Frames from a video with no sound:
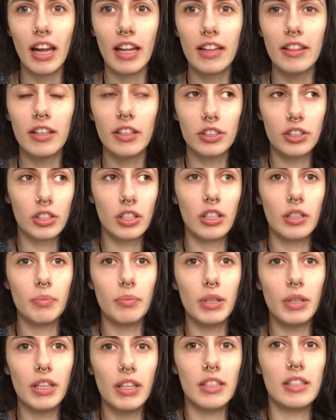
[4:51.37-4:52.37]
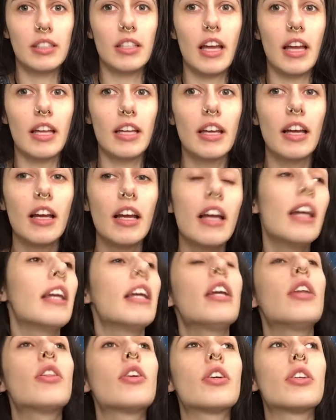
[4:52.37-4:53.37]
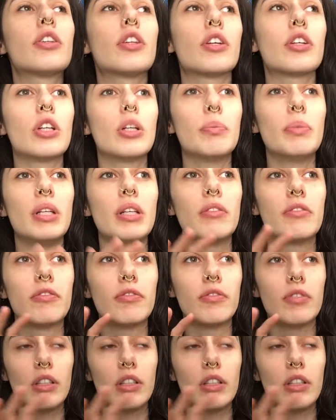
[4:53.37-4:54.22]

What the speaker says: And there's going to be this like, either they're going to be a,